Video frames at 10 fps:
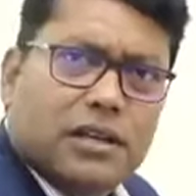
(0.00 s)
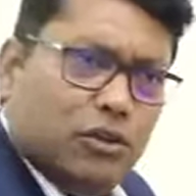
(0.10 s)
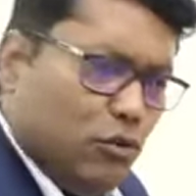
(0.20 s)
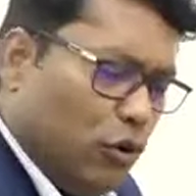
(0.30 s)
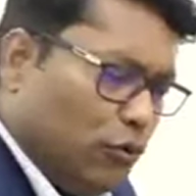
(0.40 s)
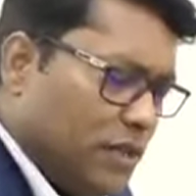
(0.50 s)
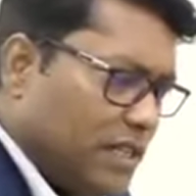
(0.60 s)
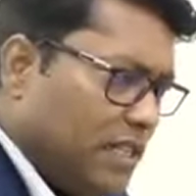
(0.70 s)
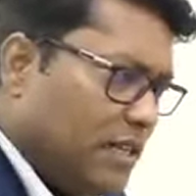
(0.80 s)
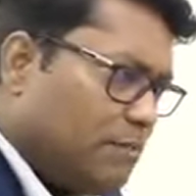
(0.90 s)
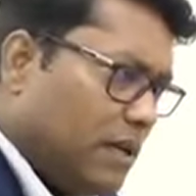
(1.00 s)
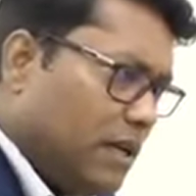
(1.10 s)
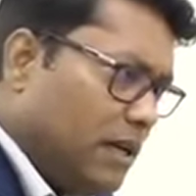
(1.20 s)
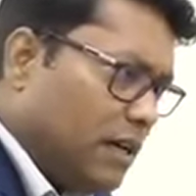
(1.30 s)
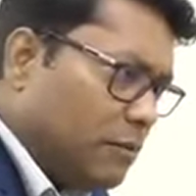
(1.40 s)
You always say that
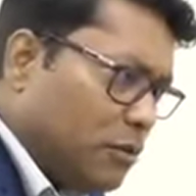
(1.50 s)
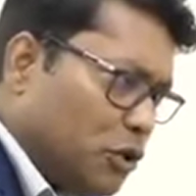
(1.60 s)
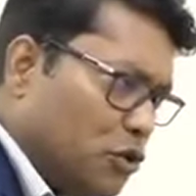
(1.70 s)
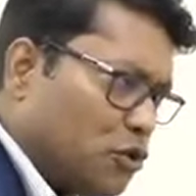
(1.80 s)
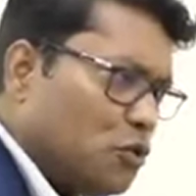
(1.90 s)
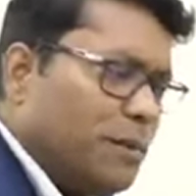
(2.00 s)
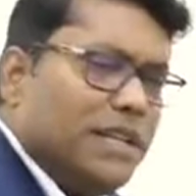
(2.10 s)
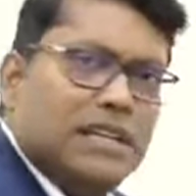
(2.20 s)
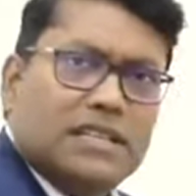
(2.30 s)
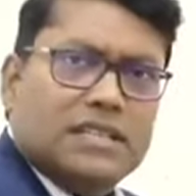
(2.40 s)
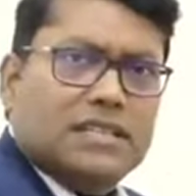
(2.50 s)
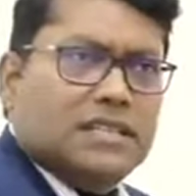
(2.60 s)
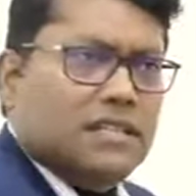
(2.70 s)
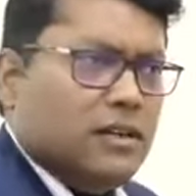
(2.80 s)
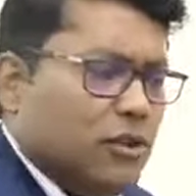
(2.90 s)
due to so many
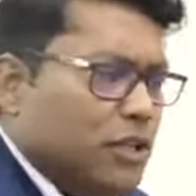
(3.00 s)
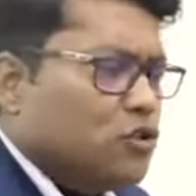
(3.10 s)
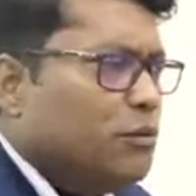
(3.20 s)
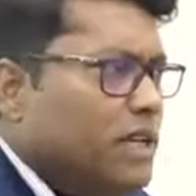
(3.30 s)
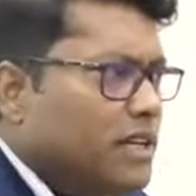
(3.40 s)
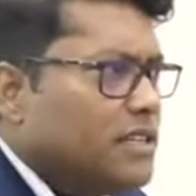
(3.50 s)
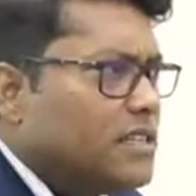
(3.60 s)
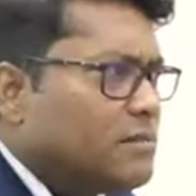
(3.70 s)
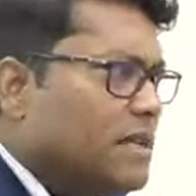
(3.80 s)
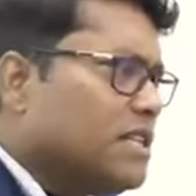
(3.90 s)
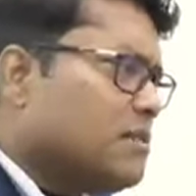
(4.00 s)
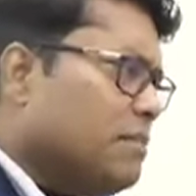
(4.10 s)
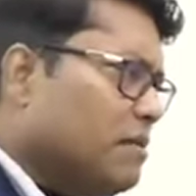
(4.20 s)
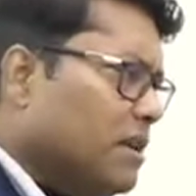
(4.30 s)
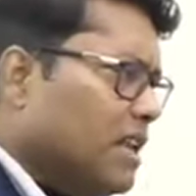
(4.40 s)
reasons, okay, so many reasons means
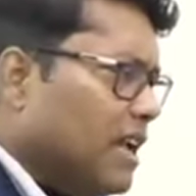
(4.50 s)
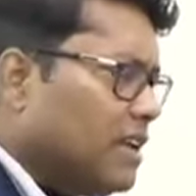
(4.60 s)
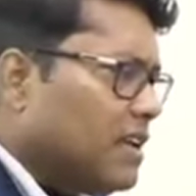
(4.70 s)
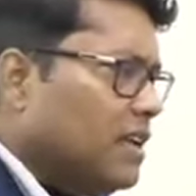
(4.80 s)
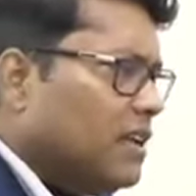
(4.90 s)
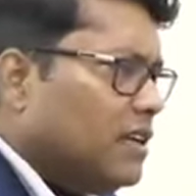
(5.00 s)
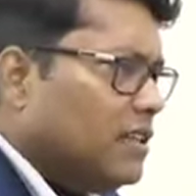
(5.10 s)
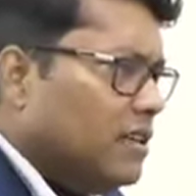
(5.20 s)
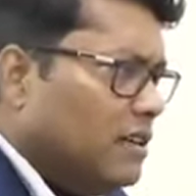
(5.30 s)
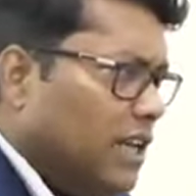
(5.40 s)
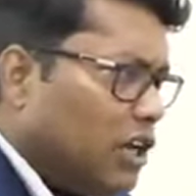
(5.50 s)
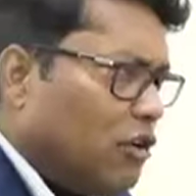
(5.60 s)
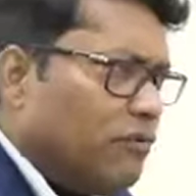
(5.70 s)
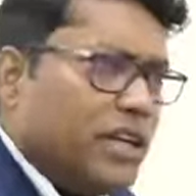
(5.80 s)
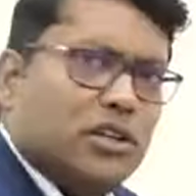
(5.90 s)
maybe like the lack
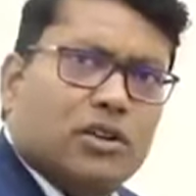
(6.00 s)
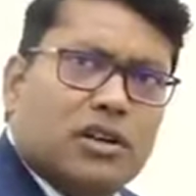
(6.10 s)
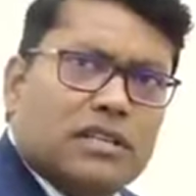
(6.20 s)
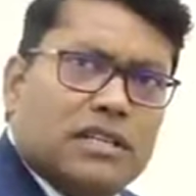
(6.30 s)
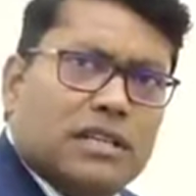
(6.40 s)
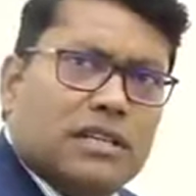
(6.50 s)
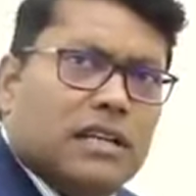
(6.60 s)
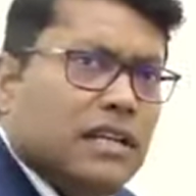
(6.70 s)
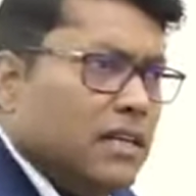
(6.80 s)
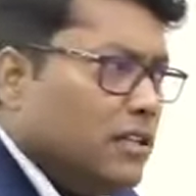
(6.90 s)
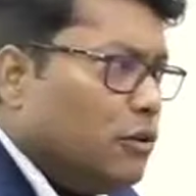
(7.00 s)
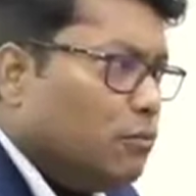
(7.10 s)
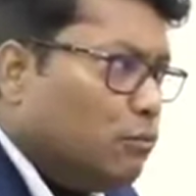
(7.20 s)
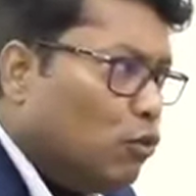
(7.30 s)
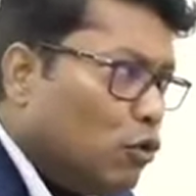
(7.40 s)
of technology, the
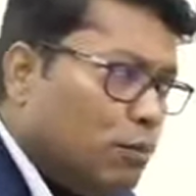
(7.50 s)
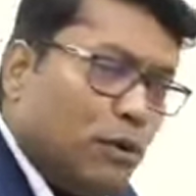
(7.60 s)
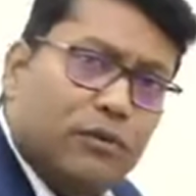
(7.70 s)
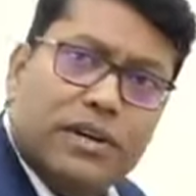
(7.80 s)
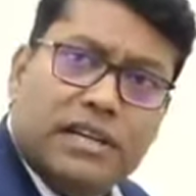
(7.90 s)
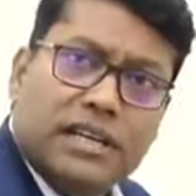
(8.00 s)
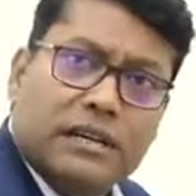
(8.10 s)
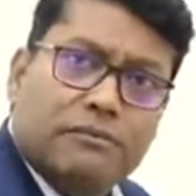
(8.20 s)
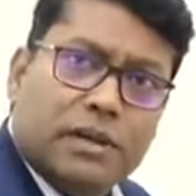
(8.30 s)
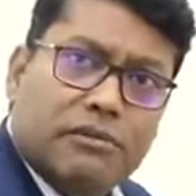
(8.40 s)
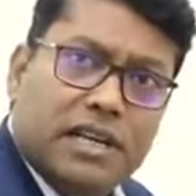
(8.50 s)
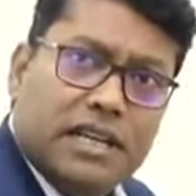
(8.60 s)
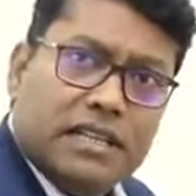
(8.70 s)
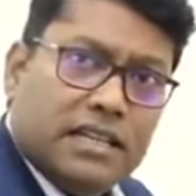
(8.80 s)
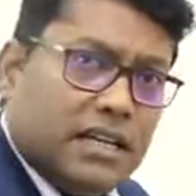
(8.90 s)
more poverty prevailing
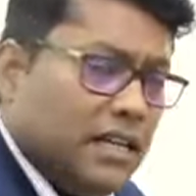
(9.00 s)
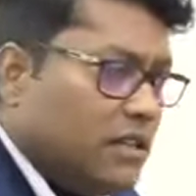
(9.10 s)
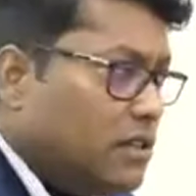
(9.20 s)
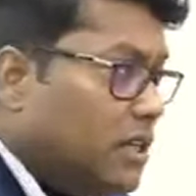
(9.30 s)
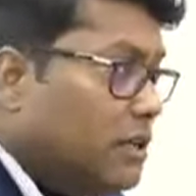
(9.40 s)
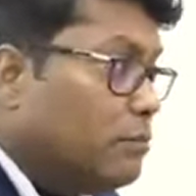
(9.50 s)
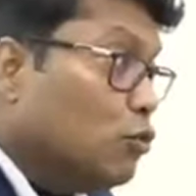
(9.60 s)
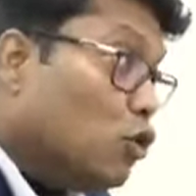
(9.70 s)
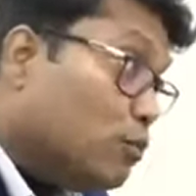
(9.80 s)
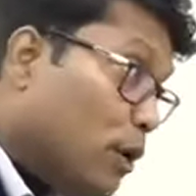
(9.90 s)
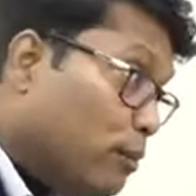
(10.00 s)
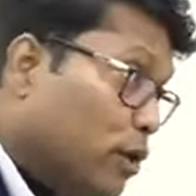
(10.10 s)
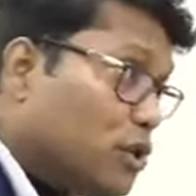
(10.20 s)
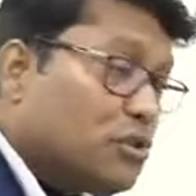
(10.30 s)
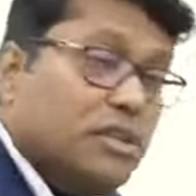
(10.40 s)
in the country, more
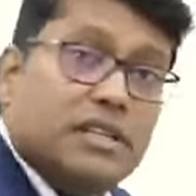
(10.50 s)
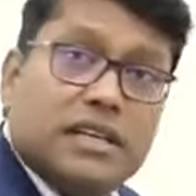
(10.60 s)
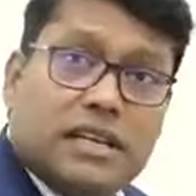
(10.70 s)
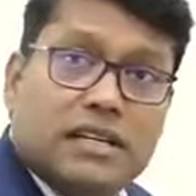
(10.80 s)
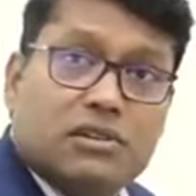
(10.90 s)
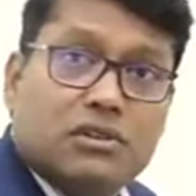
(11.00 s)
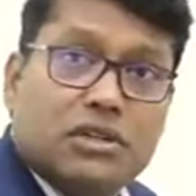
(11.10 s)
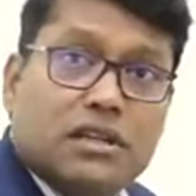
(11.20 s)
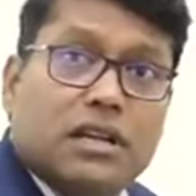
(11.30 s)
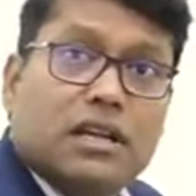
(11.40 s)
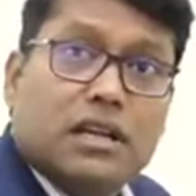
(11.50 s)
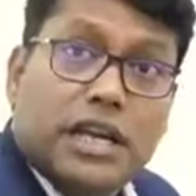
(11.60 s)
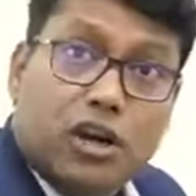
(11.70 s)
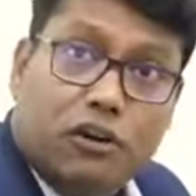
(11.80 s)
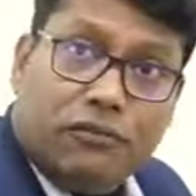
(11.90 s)
population in the country,
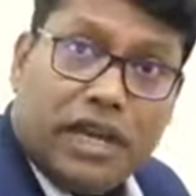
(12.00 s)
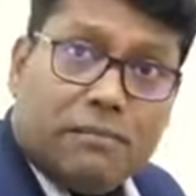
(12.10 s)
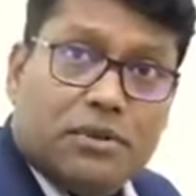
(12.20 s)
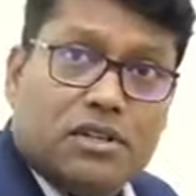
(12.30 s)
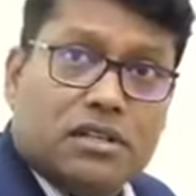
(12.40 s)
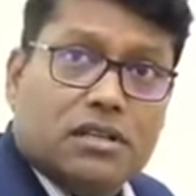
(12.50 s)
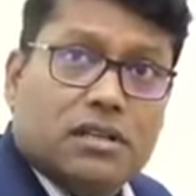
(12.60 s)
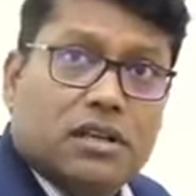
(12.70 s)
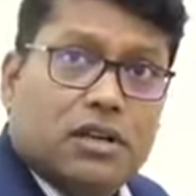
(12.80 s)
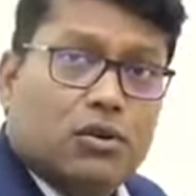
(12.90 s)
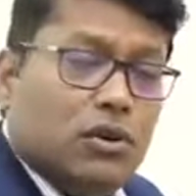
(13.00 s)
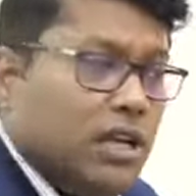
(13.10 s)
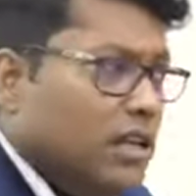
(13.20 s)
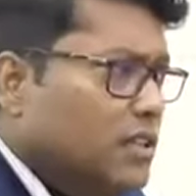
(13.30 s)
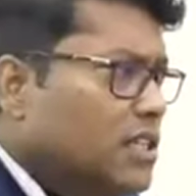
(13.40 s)
lack of capital.
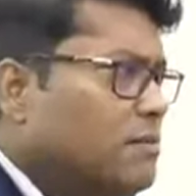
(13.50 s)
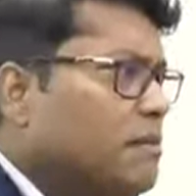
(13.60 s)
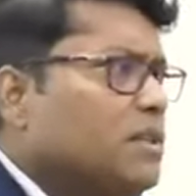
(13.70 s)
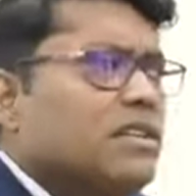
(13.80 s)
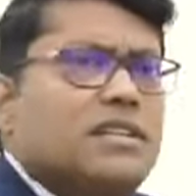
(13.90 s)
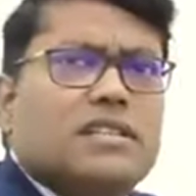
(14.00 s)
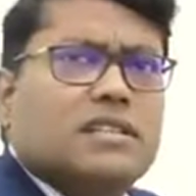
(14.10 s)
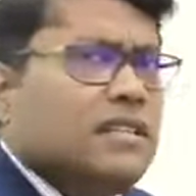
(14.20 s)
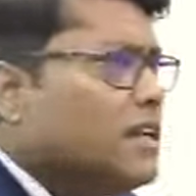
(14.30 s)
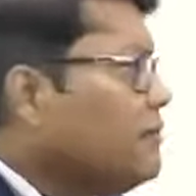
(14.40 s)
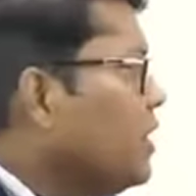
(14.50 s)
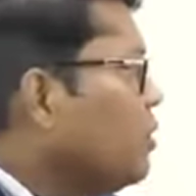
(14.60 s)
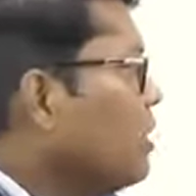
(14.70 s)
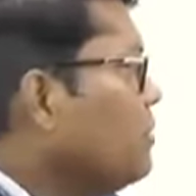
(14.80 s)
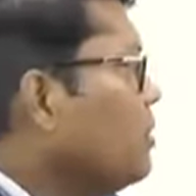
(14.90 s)
Okay, this may be the reason that we are
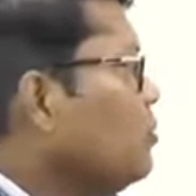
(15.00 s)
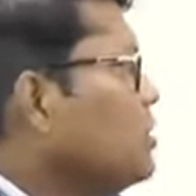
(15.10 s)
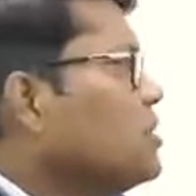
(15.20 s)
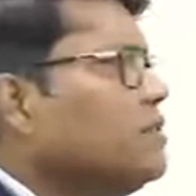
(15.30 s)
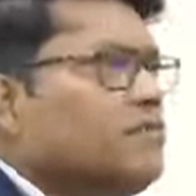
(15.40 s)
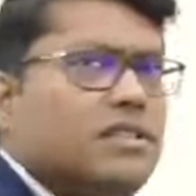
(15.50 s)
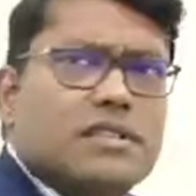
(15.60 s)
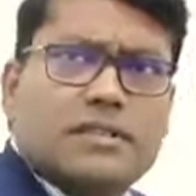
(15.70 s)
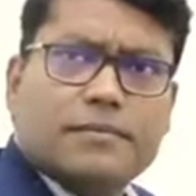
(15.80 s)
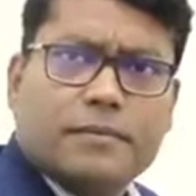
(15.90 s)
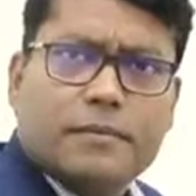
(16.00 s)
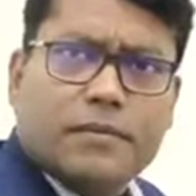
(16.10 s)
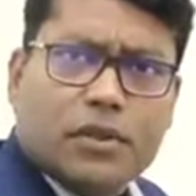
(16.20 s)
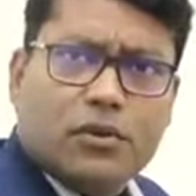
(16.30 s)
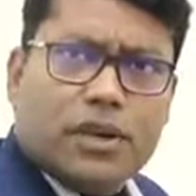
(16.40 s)
not able to achieve this.
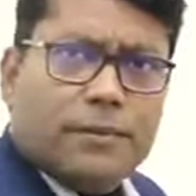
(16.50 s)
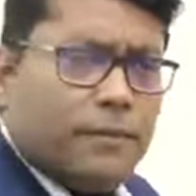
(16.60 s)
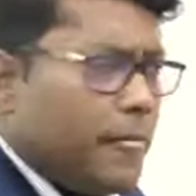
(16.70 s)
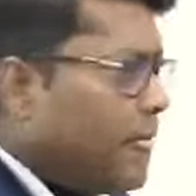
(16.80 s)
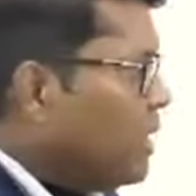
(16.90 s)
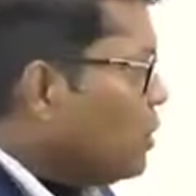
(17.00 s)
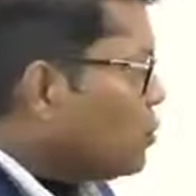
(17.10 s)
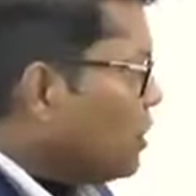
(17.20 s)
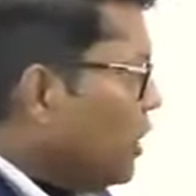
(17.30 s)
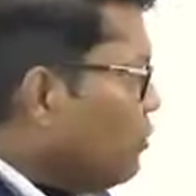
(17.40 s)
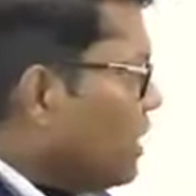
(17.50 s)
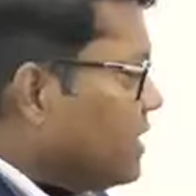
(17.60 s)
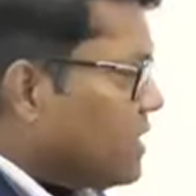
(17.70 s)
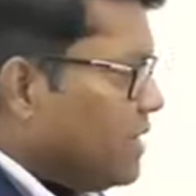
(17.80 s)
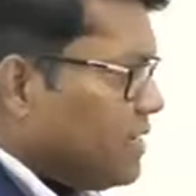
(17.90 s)
Okay, so that you can
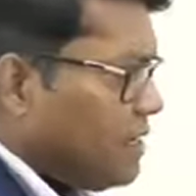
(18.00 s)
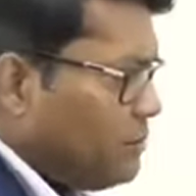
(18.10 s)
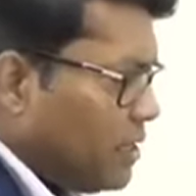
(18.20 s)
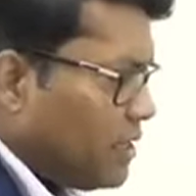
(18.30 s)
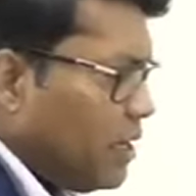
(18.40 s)
say achieve that.